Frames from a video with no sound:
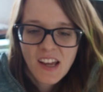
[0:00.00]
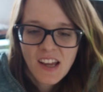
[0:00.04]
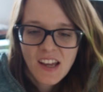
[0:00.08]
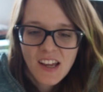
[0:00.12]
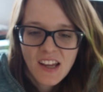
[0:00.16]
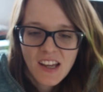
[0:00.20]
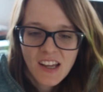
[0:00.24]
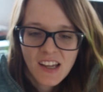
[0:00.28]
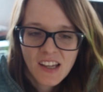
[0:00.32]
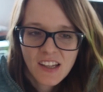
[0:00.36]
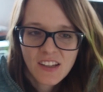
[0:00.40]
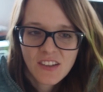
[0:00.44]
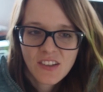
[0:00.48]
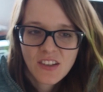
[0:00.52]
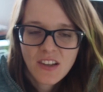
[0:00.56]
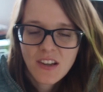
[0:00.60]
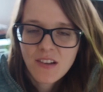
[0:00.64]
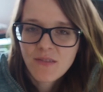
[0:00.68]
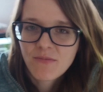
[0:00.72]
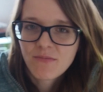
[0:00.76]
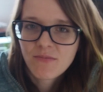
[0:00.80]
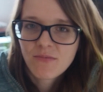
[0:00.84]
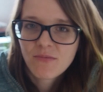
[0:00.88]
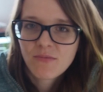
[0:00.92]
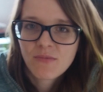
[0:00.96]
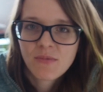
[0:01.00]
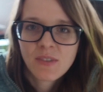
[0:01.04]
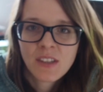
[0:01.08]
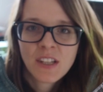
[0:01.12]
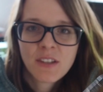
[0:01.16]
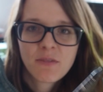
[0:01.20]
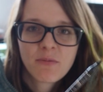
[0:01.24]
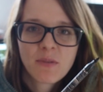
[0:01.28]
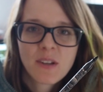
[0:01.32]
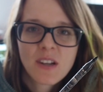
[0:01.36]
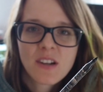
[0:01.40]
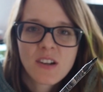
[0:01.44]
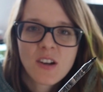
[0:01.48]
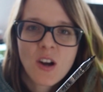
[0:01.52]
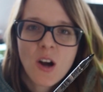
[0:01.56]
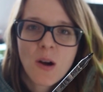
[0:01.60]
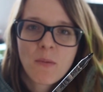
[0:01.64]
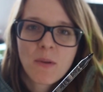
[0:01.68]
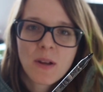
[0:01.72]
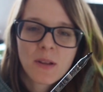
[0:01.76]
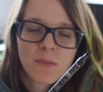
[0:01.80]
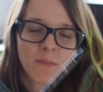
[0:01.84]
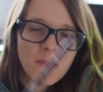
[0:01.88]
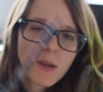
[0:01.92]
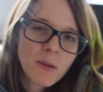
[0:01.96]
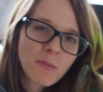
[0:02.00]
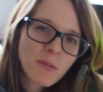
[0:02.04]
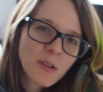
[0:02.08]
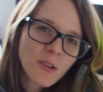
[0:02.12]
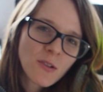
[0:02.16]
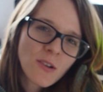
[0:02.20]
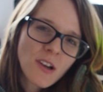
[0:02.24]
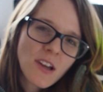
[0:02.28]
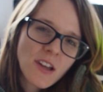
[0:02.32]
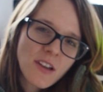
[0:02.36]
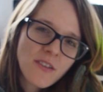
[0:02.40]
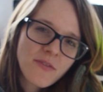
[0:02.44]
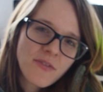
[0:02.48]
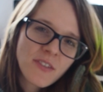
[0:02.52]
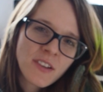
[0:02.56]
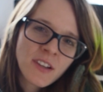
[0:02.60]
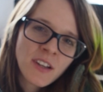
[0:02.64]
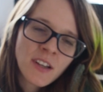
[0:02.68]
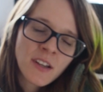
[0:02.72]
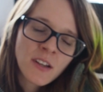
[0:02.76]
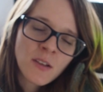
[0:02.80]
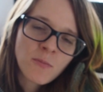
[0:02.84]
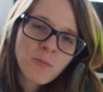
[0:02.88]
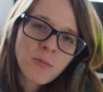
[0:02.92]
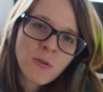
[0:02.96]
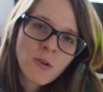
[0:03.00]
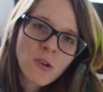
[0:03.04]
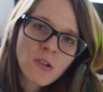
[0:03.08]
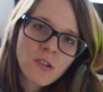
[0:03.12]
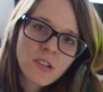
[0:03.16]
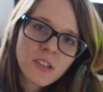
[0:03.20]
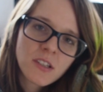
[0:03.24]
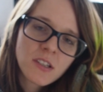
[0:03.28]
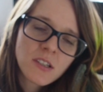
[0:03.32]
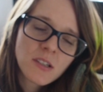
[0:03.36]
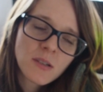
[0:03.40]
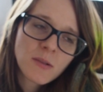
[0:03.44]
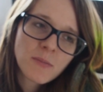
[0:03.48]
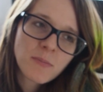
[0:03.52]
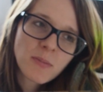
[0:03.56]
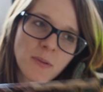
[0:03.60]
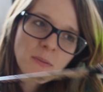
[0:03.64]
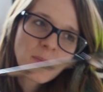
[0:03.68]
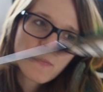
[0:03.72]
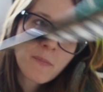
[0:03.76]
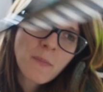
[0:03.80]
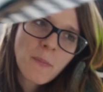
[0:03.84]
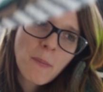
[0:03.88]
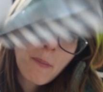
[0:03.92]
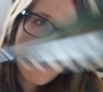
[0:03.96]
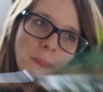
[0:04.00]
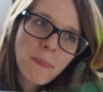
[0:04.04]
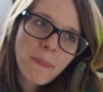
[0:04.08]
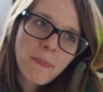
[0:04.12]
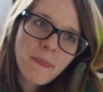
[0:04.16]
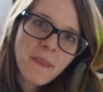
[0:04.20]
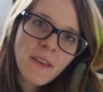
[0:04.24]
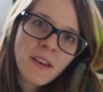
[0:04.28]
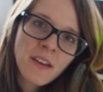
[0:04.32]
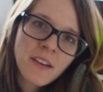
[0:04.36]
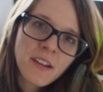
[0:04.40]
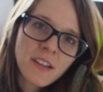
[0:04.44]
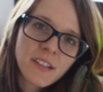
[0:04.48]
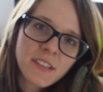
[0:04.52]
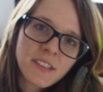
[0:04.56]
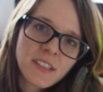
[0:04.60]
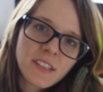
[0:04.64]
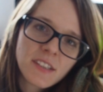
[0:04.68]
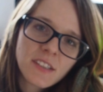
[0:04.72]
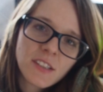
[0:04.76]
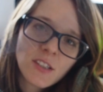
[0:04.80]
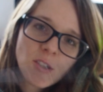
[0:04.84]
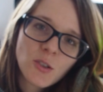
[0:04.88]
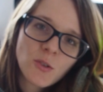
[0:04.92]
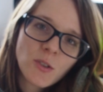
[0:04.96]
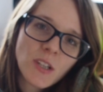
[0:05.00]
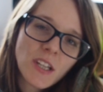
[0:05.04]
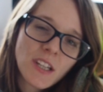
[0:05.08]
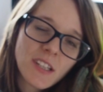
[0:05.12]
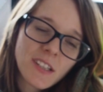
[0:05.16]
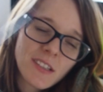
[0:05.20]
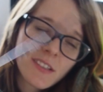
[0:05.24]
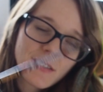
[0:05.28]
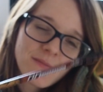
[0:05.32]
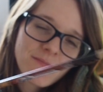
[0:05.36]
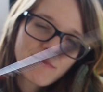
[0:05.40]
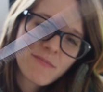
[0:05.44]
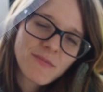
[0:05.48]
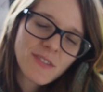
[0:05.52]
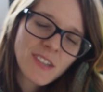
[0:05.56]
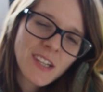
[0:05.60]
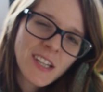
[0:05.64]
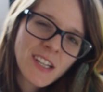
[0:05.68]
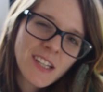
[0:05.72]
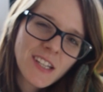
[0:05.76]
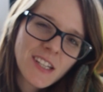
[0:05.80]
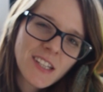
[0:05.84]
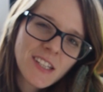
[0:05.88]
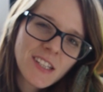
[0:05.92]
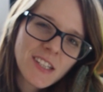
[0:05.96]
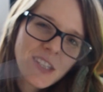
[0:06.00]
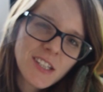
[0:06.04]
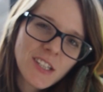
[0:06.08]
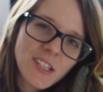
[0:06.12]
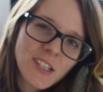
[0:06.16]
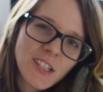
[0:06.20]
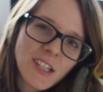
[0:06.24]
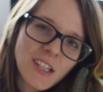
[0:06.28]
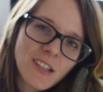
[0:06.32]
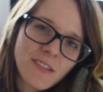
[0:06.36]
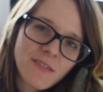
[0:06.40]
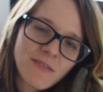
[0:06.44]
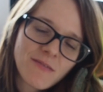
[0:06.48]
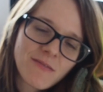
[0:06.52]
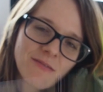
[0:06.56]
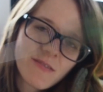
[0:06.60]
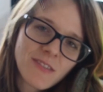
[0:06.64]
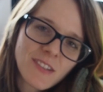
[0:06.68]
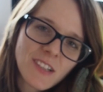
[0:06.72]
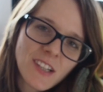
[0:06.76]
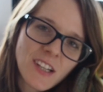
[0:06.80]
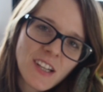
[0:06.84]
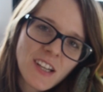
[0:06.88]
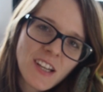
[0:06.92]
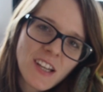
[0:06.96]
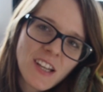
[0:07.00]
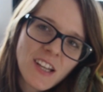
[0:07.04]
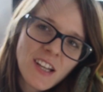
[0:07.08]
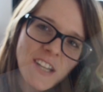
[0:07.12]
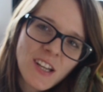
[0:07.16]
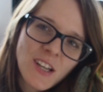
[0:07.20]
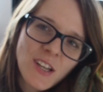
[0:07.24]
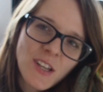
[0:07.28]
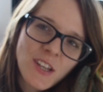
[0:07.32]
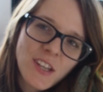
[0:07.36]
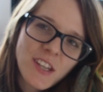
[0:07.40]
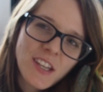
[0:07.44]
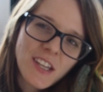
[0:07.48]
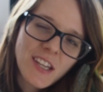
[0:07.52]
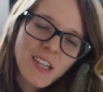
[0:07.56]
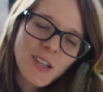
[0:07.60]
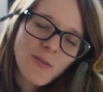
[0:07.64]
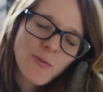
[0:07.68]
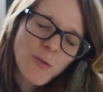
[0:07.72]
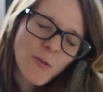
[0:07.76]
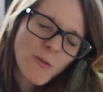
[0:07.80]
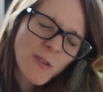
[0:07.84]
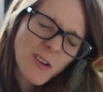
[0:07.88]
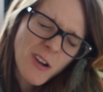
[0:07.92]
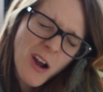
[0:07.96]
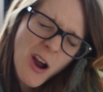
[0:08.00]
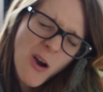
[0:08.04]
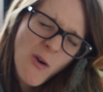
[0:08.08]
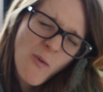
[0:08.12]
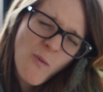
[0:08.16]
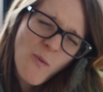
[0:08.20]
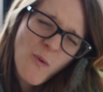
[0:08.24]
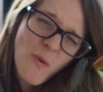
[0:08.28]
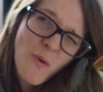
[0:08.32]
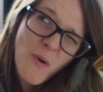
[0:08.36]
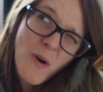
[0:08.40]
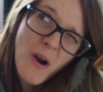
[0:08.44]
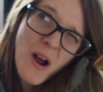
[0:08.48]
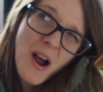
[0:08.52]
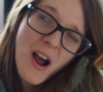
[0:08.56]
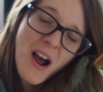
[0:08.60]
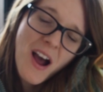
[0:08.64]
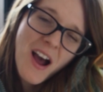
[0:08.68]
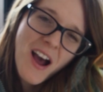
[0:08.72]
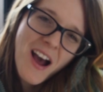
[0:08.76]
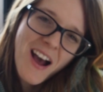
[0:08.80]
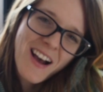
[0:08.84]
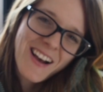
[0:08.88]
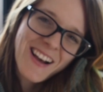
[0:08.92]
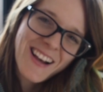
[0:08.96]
And yeah, leave me a comment. Maybe you have another pro tip that I didn't know yet. And yeah, thank you for... Ow! Ah!